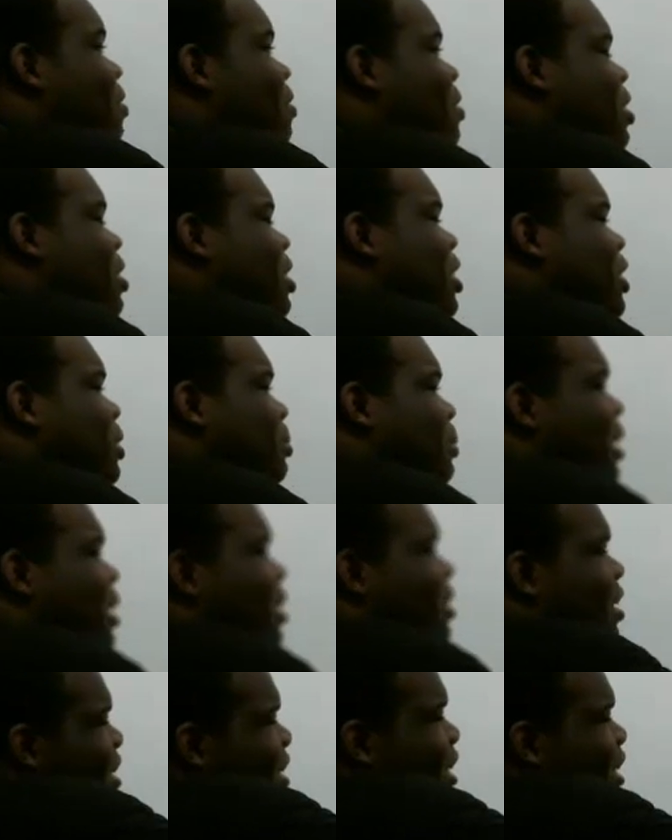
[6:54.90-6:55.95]
with the
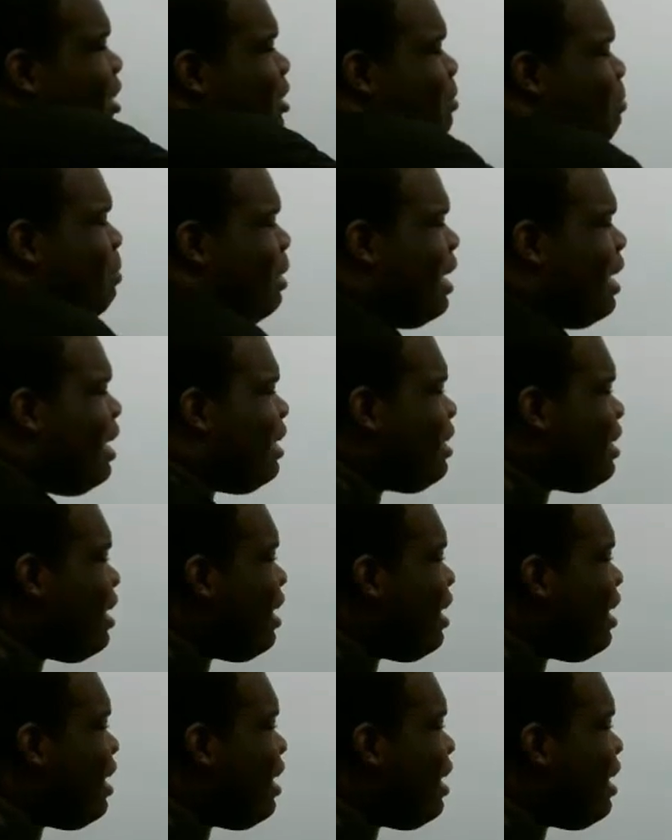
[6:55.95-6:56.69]
spring-loaded plate